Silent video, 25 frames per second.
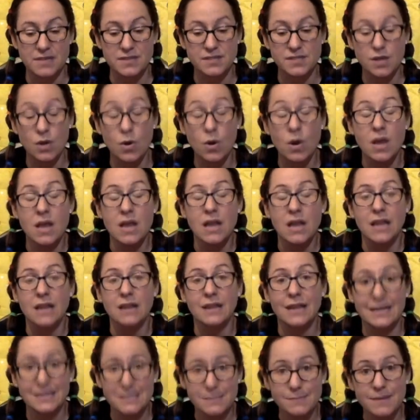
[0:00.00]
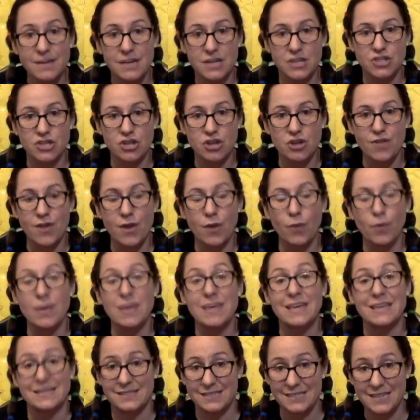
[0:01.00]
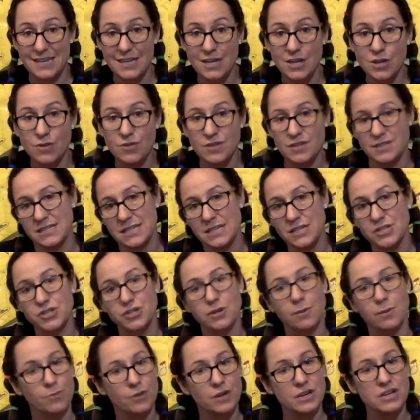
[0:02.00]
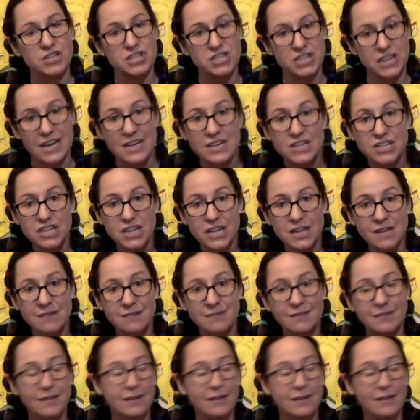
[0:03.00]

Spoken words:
So let's make sure that we continue the teacher appreciation